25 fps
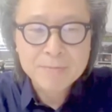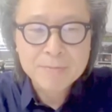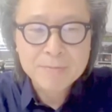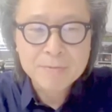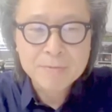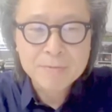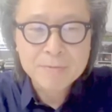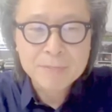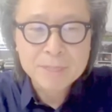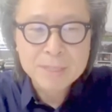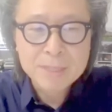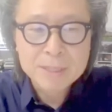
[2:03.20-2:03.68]

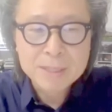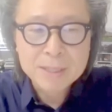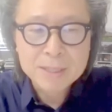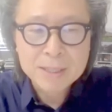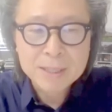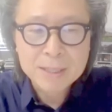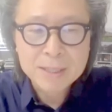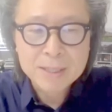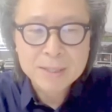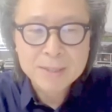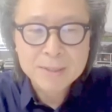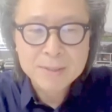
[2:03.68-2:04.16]
when
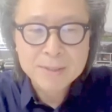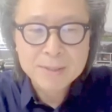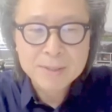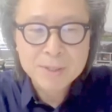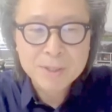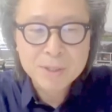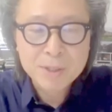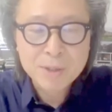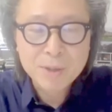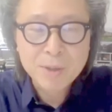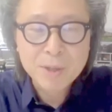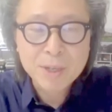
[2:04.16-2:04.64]
the
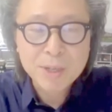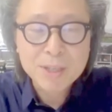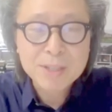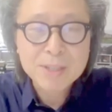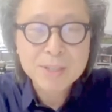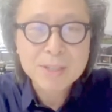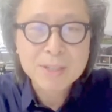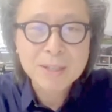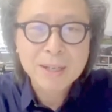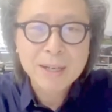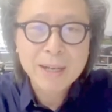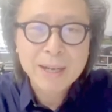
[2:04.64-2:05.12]

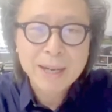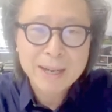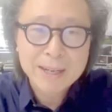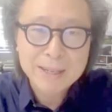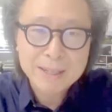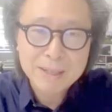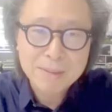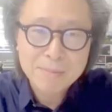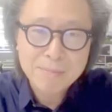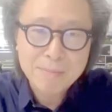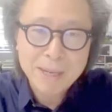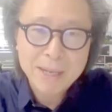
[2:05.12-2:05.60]
situation
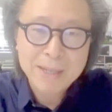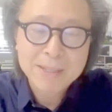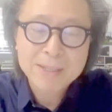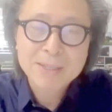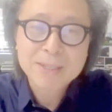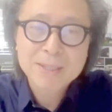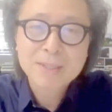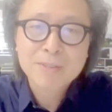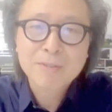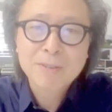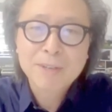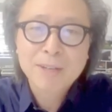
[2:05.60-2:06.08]
getting
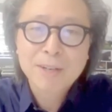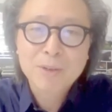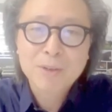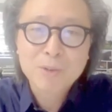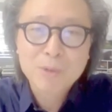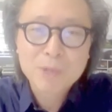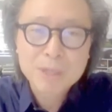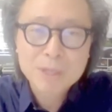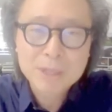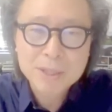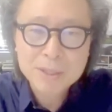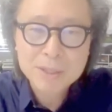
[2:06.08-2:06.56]
better, we are
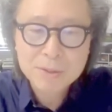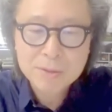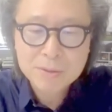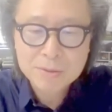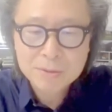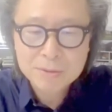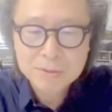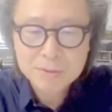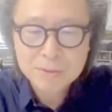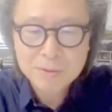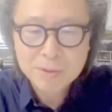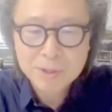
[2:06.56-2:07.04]
ready
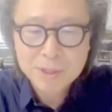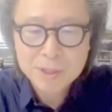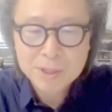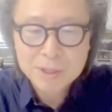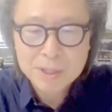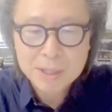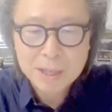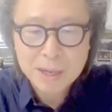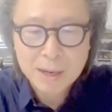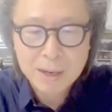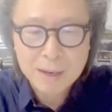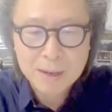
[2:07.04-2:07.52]
to
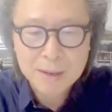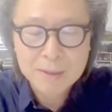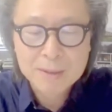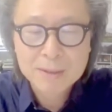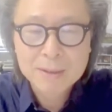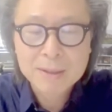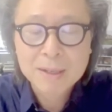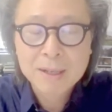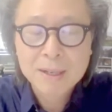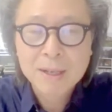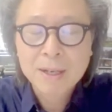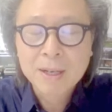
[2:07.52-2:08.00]
restart
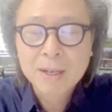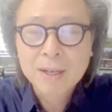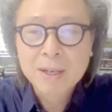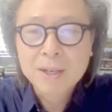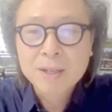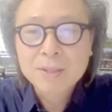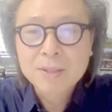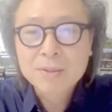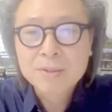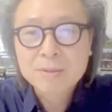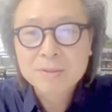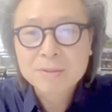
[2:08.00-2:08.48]

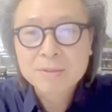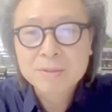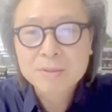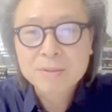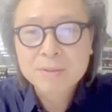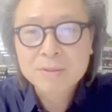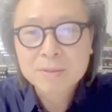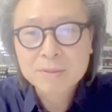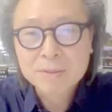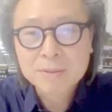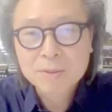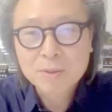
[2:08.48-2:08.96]

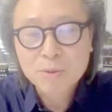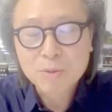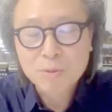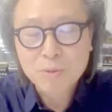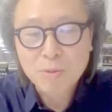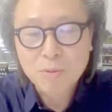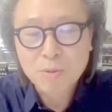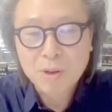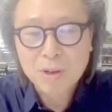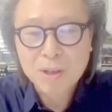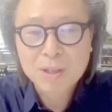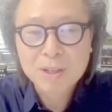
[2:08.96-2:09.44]
to to
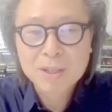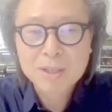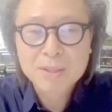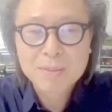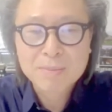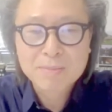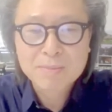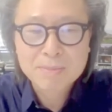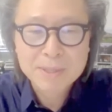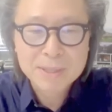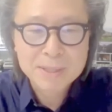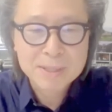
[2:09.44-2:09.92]
work.
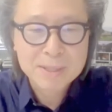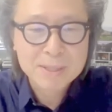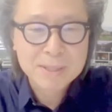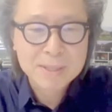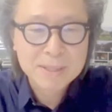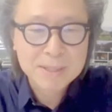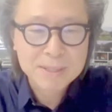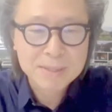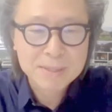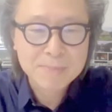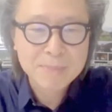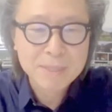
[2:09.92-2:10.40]
But
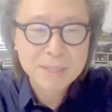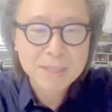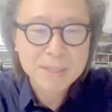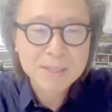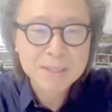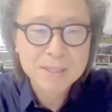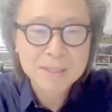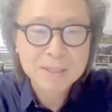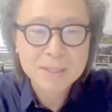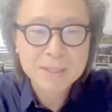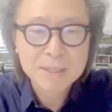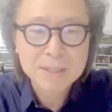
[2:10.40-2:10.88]
uh,
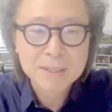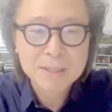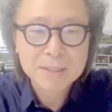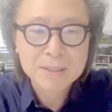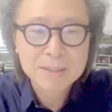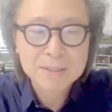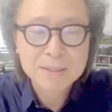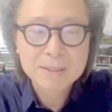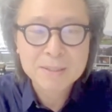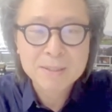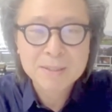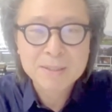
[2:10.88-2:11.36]

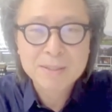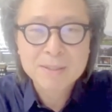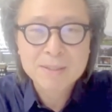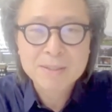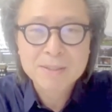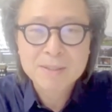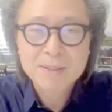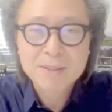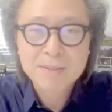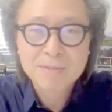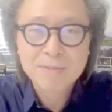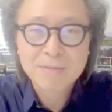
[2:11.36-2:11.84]
Beijing
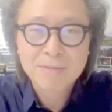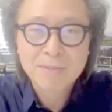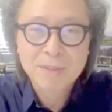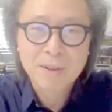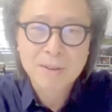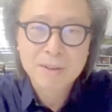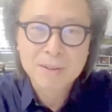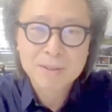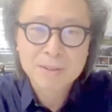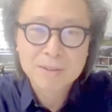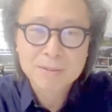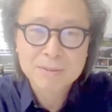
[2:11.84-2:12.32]
is uh,
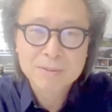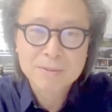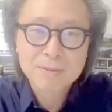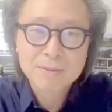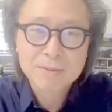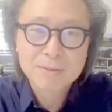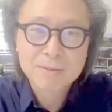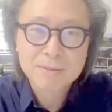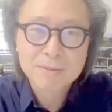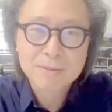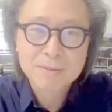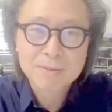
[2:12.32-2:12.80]

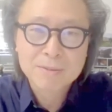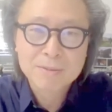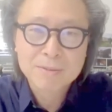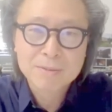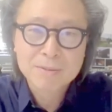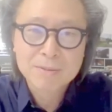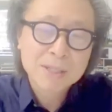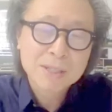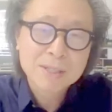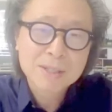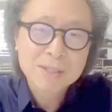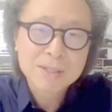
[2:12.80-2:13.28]
follow
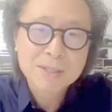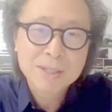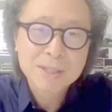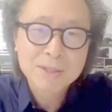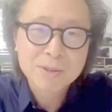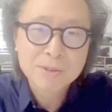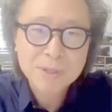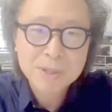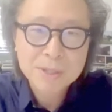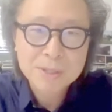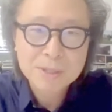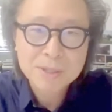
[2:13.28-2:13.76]
into the
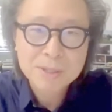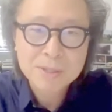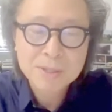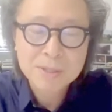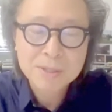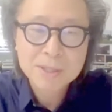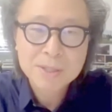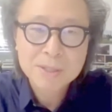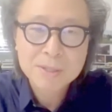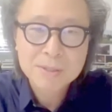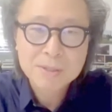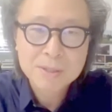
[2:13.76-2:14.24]
serious
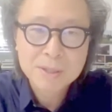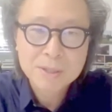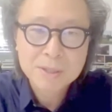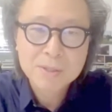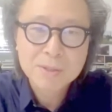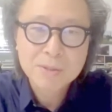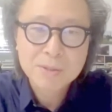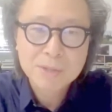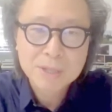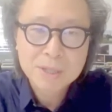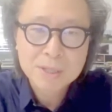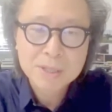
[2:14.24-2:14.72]

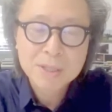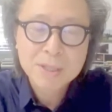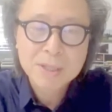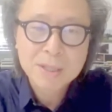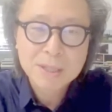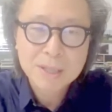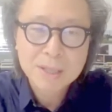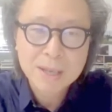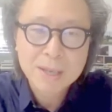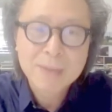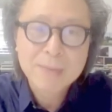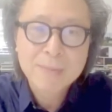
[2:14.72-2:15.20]
situation
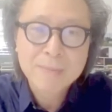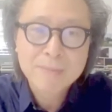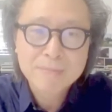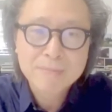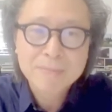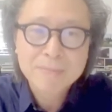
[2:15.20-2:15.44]
again.